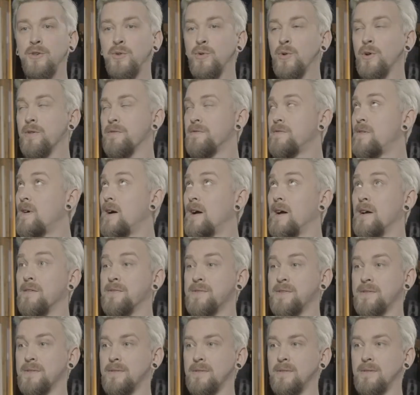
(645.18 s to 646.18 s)

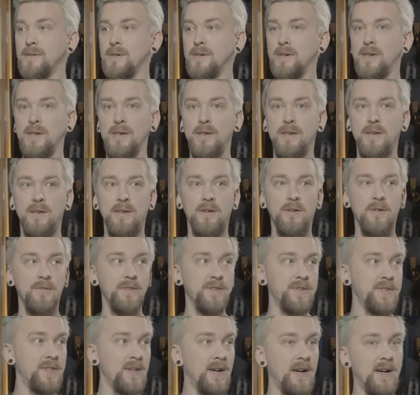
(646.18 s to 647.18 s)
205s on
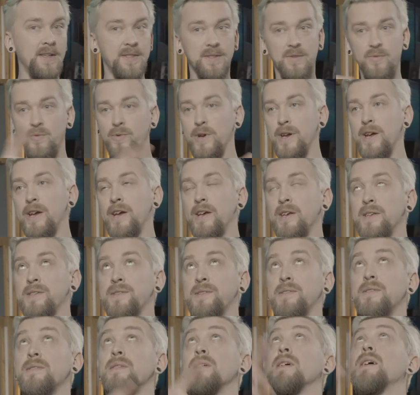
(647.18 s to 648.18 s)
the sides,
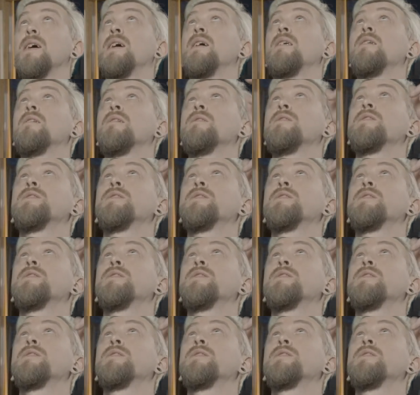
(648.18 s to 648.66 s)
rares, and on the